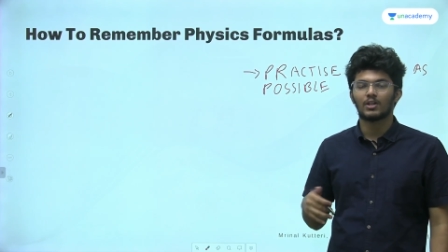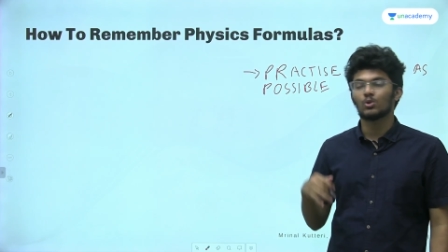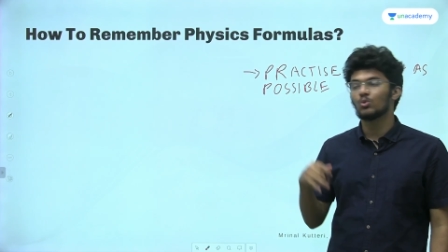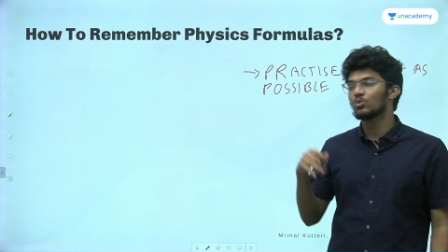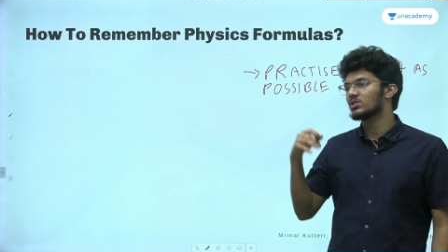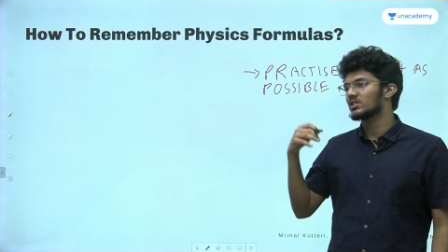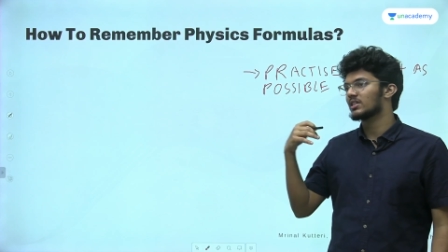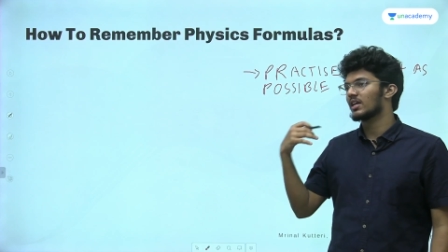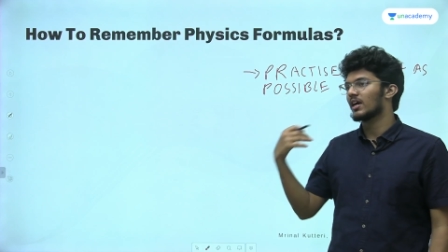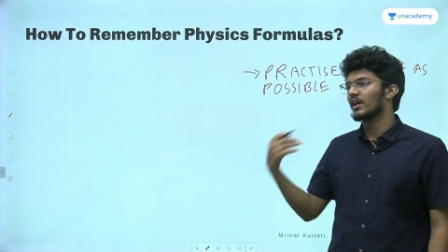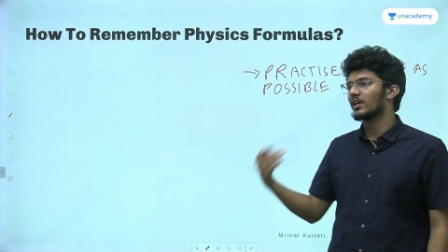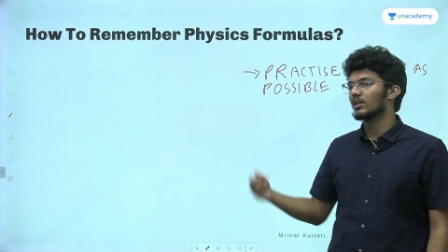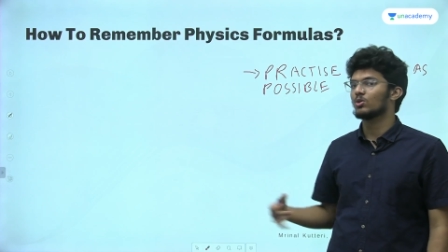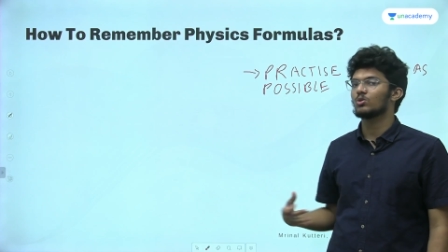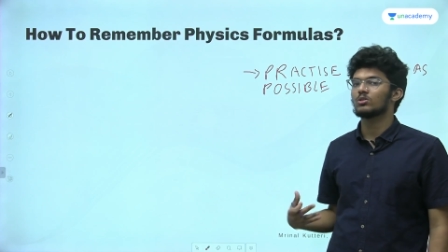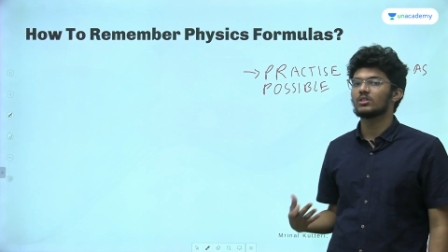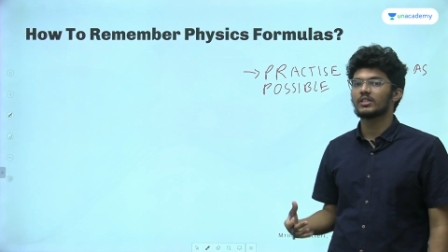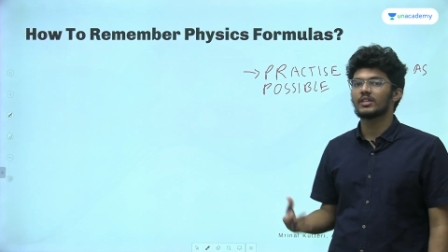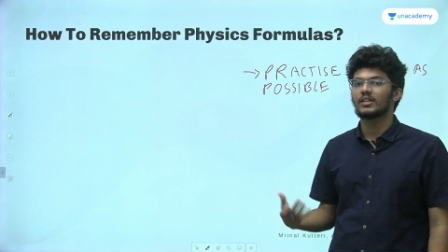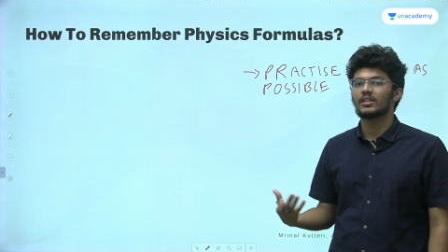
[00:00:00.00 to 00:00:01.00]
You start
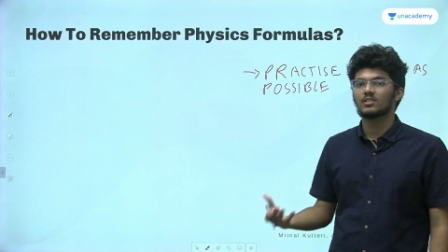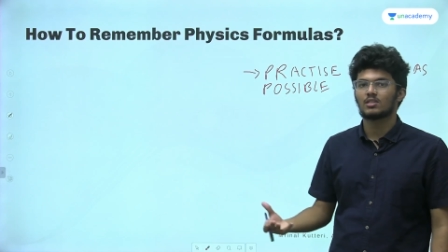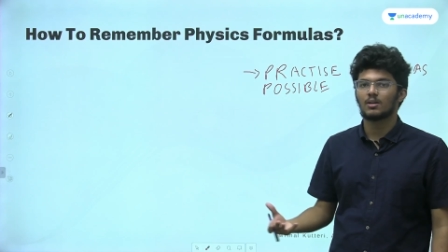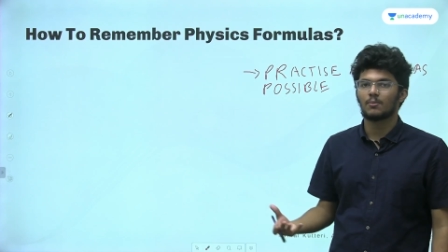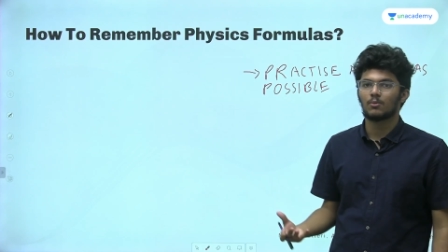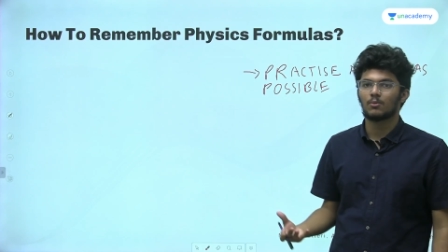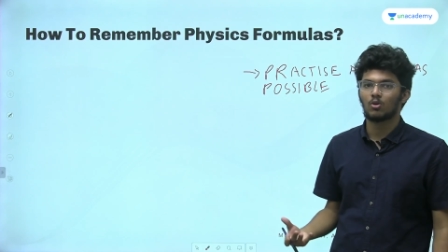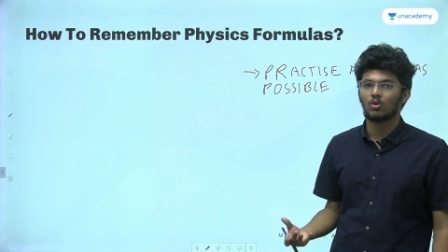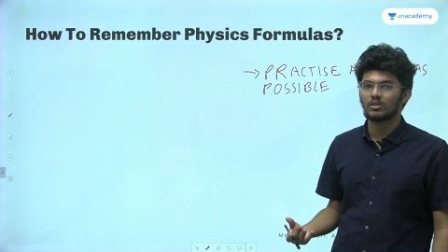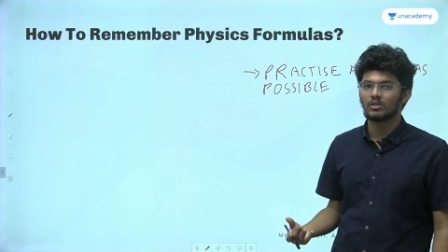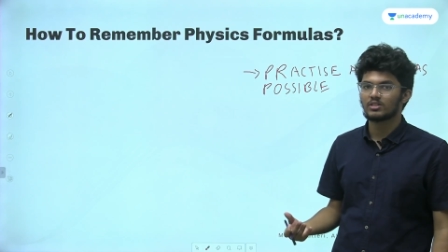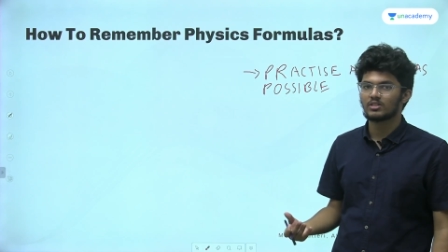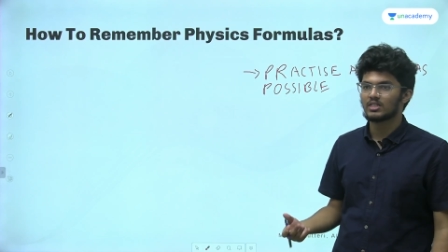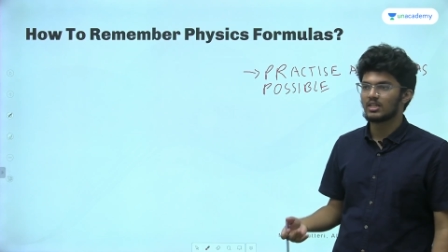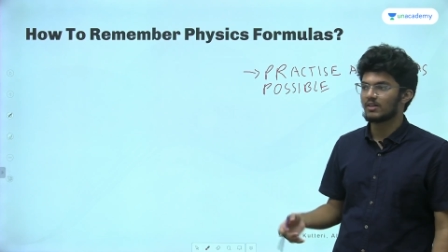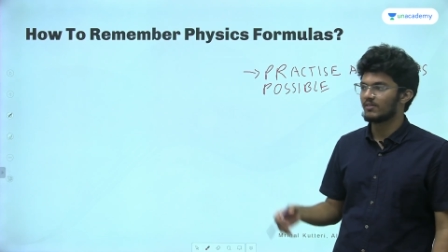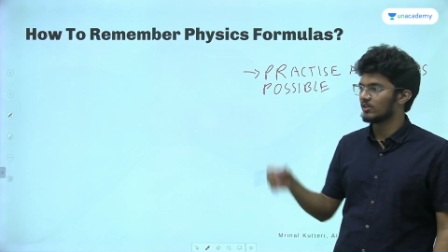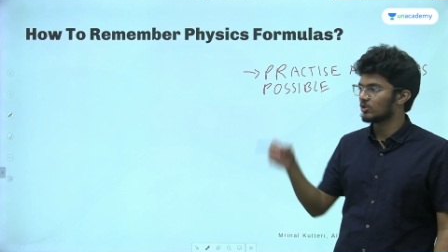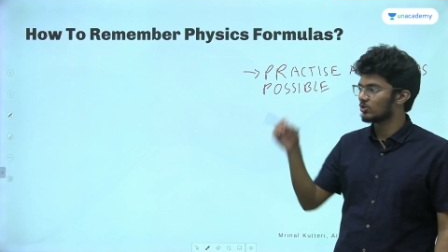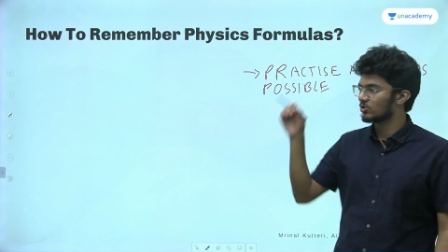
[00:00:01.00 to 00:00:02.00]
using it at a subconscious
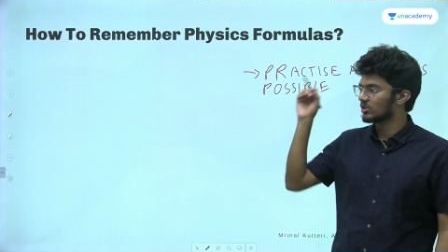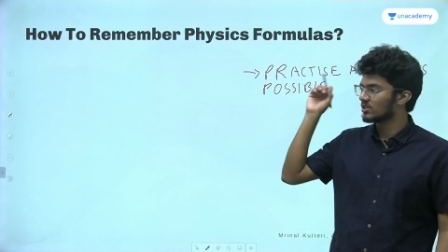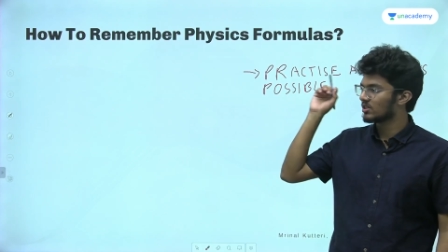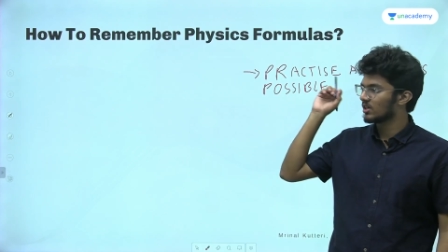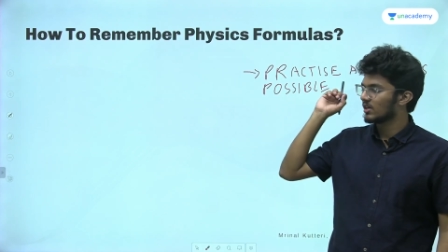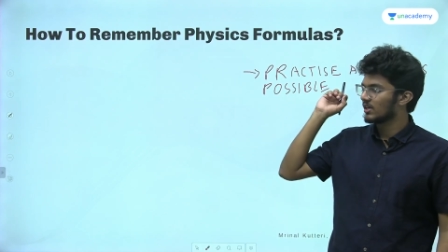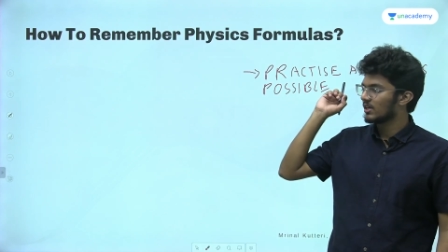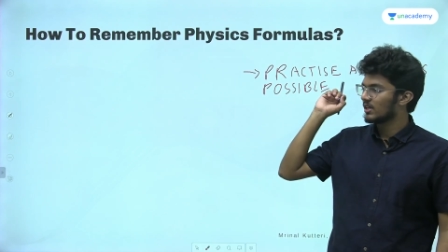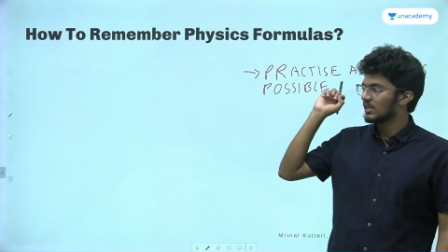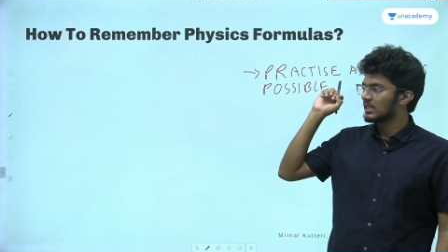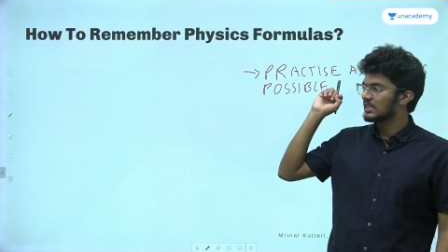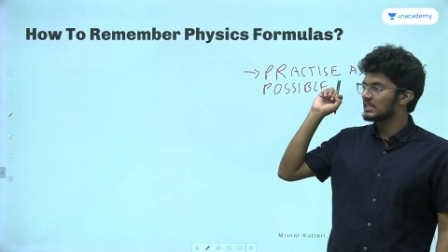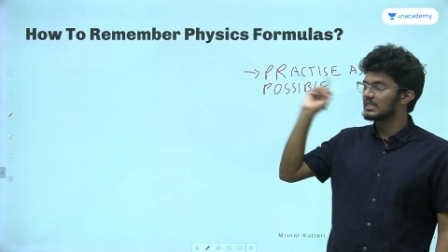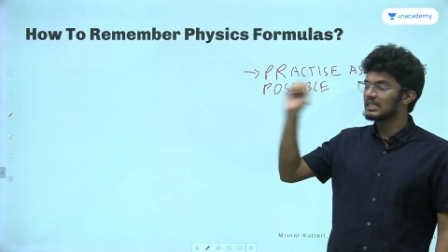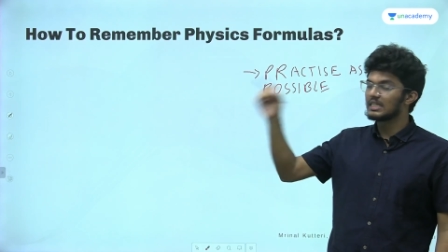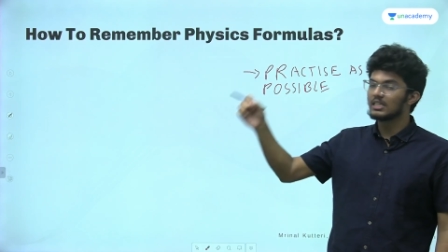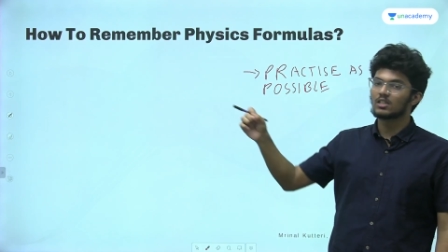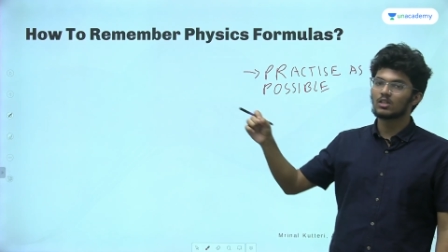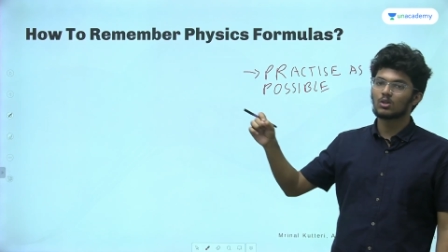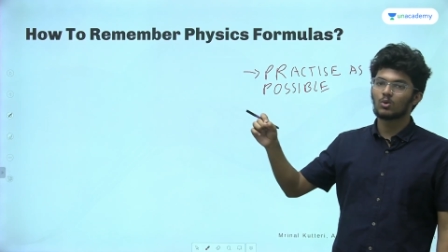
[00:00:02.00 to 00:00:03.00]
level. You just
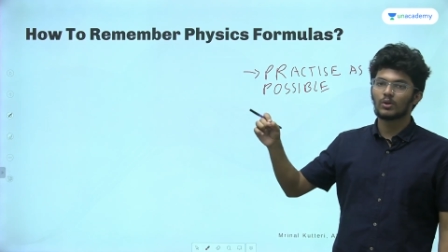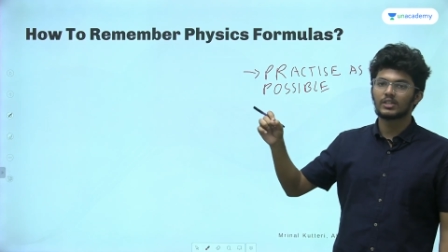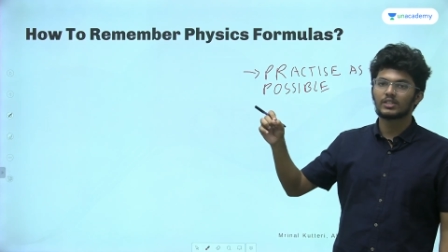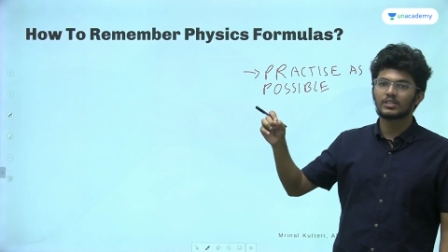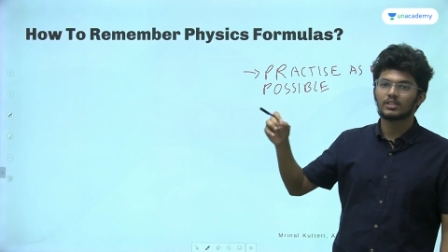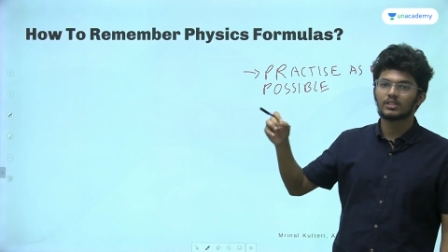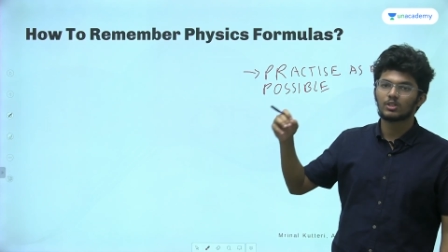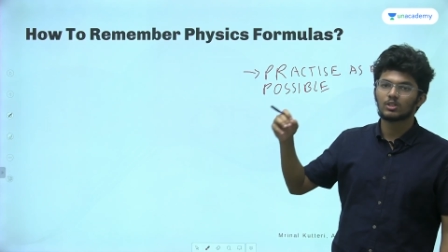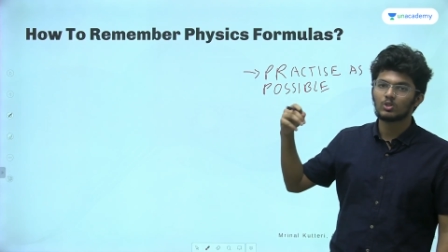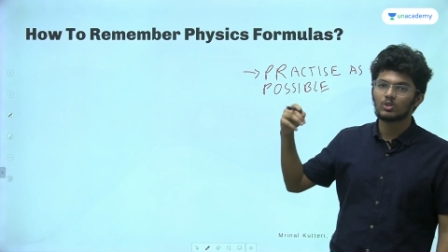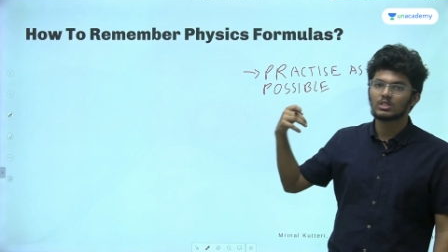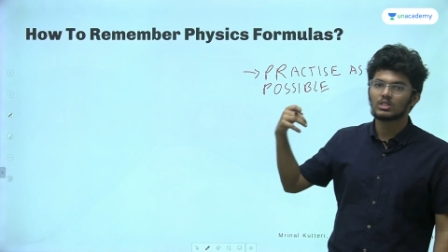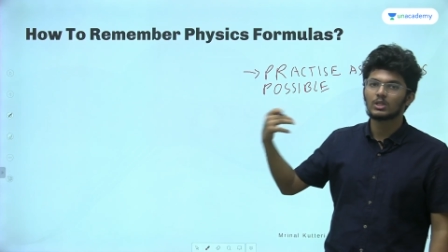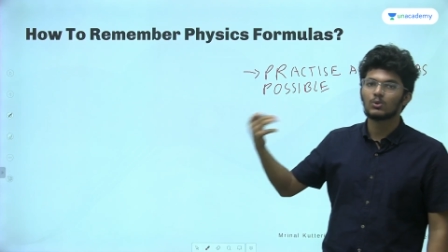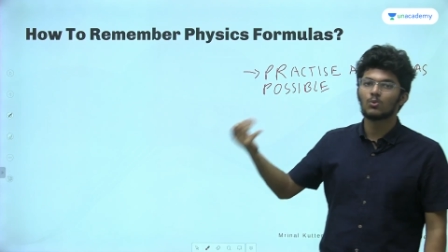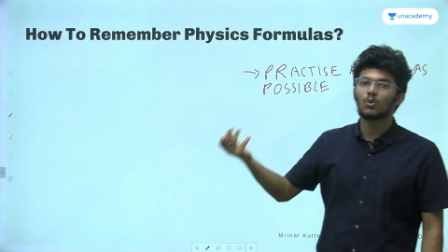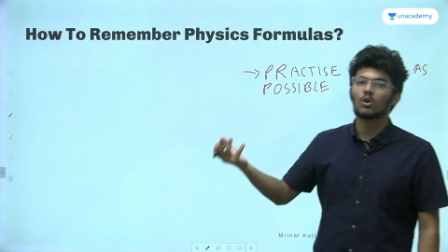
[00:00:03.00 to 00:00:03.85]
see the question, you see